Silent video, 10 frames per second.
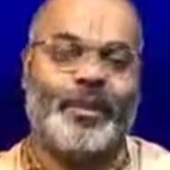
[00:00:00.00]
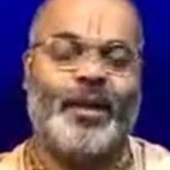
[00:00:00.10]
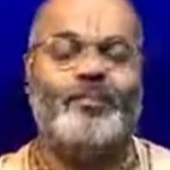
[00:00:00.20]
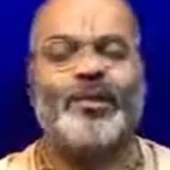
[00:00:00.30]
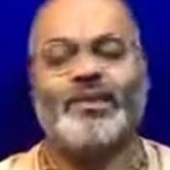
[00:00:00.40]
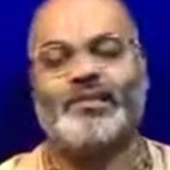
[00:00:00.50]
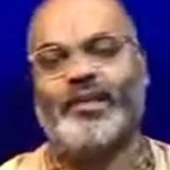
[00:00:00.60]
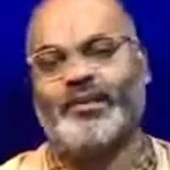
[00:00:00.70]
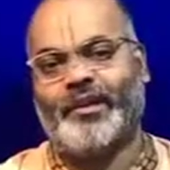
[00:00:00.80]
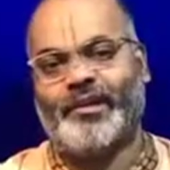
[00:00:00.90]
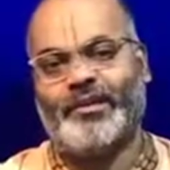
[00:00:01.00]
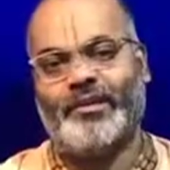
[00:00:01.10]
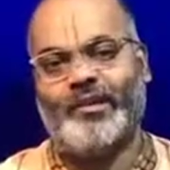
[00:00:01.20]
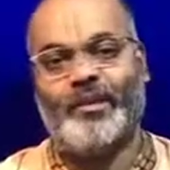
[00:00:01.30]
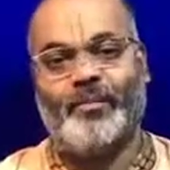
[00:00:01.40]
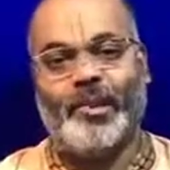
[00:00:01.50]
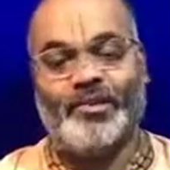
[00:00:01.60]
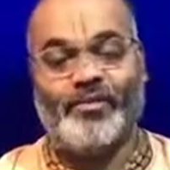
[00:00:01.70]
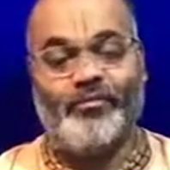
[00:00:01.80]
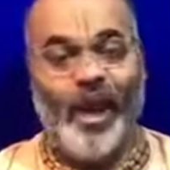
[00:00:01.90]
and present it. But
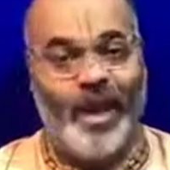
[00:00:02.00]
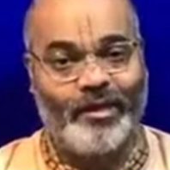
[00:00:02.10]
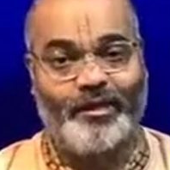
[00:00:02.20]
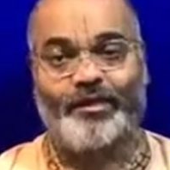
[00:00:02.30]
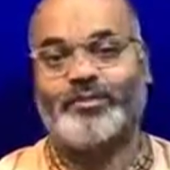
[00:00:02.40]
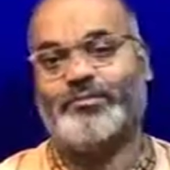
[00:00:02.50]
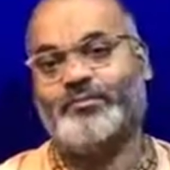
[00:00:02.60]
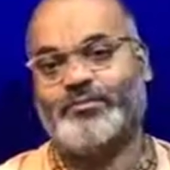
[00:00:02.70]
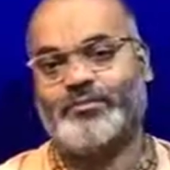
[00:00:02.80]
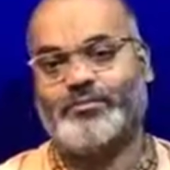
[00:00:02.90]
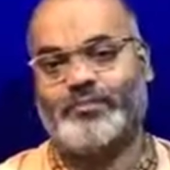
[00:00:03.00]
the fact is,